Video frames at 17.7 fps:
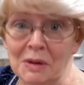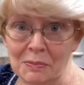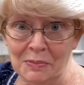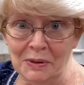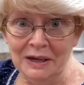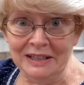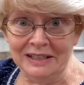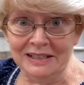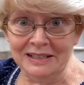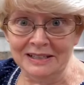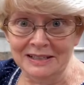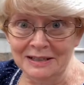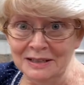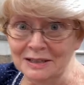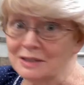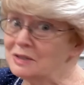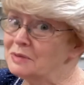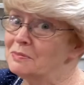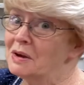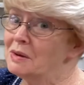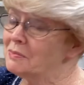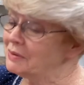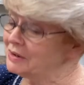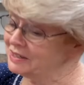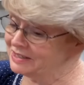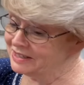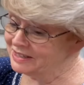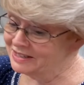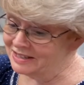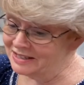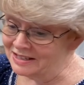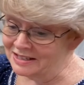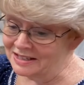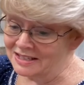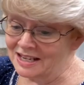buttons,
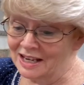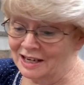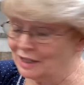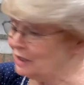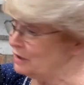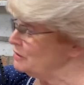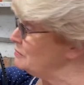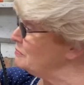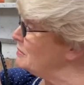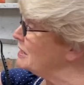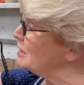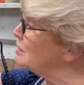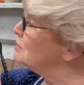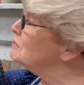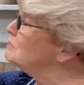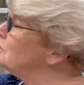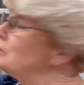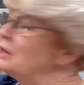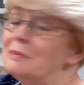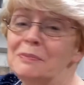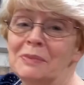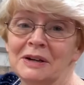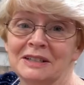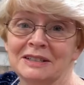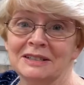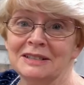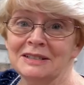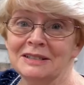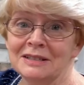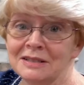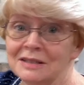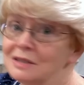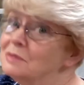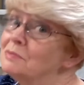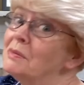I love my gumdrop
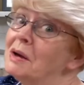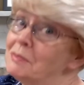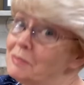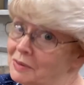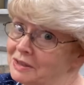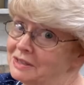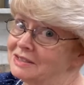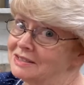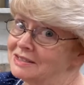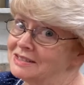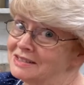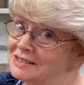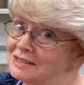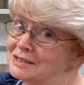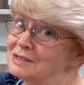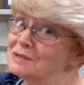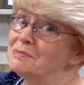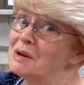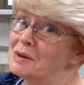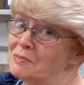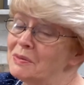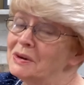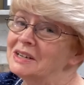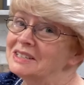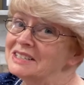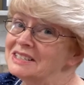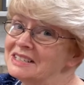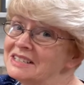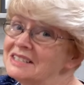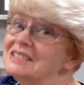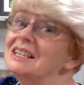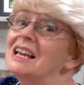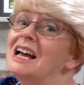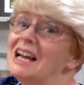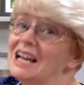buttons, my buttons, my buttons,
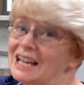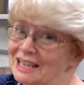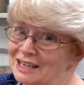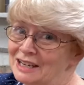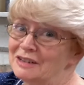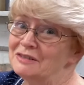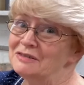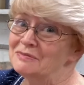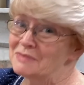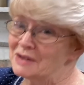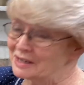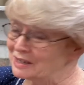I love my